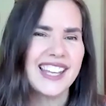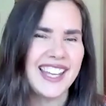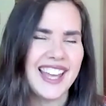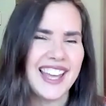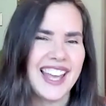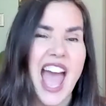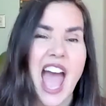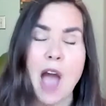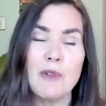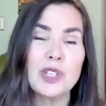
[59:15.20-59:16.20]
Yeah.
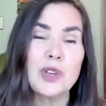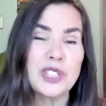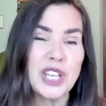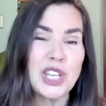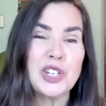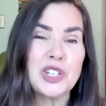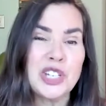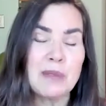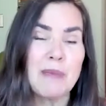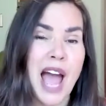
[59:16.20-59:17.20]
And what's so
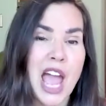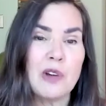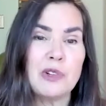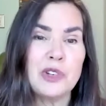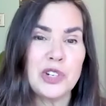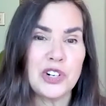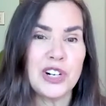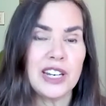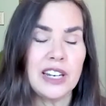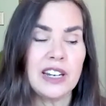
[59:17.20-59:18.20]
interesting in my own
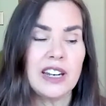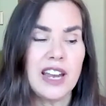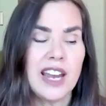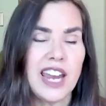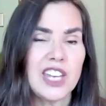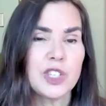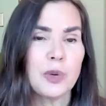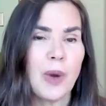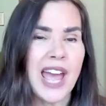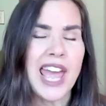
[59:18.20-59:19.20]
journey is the
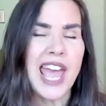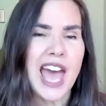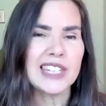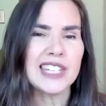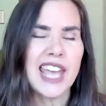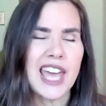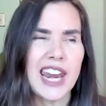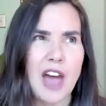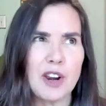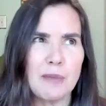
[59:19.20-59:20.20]
way I had to get
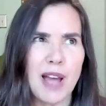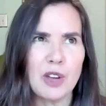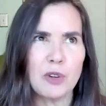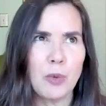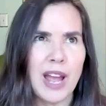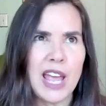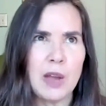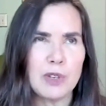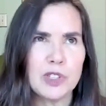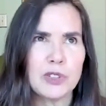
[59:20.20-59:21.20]
out of my own way
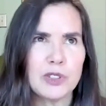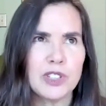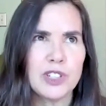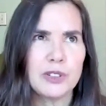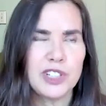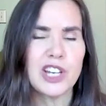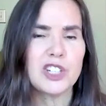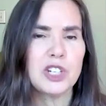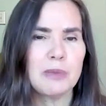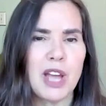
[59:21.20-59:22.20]
was
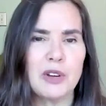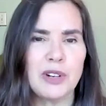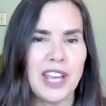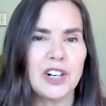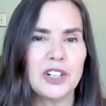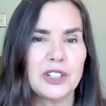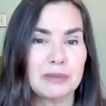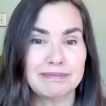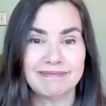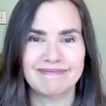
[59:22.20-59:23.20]
judging my own anger,
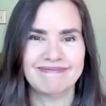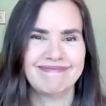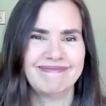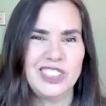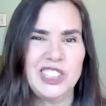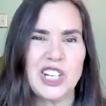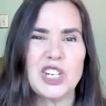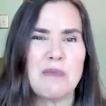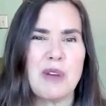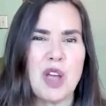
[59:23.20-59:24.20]

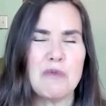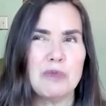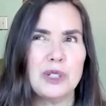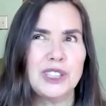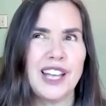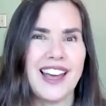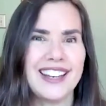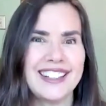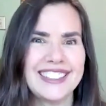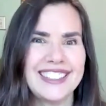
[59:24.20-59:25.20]
judging my own
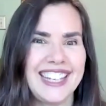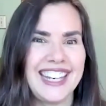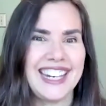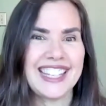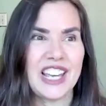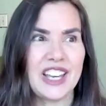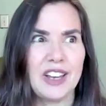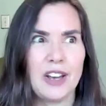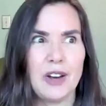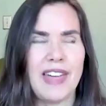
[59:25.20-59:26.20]
bulldog. And it's
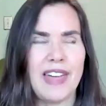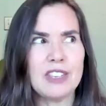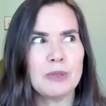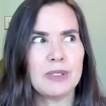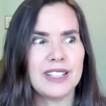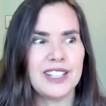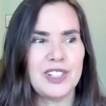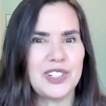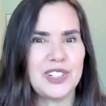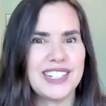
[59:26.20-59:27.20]
like, oh, that's really
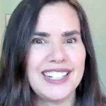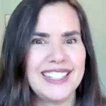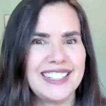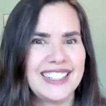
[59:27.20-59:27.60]
interesting.